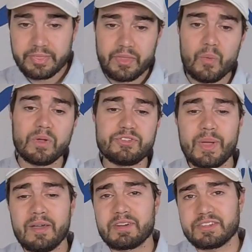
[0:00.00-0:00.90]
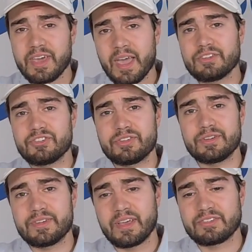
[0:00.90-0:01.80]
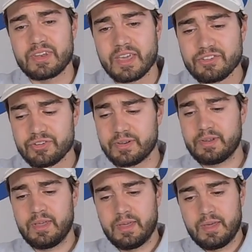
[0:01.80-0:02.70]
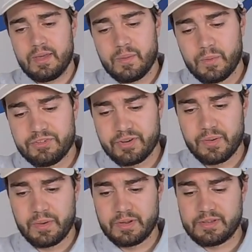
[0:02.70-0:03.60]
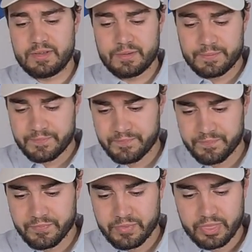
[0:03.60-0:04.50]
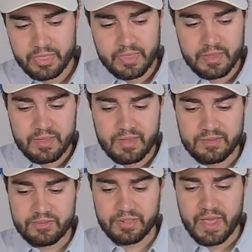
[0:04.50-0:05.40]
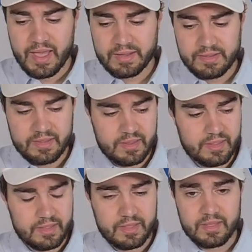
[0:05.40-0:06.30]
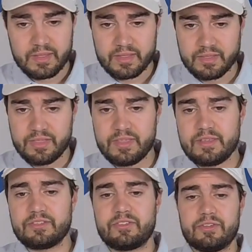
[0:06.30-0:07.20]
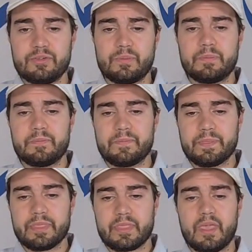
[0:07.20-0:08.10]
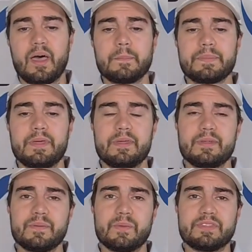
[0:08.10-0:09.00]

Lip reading: Once you have it attached to your destination, what you're going to do is line these two up with the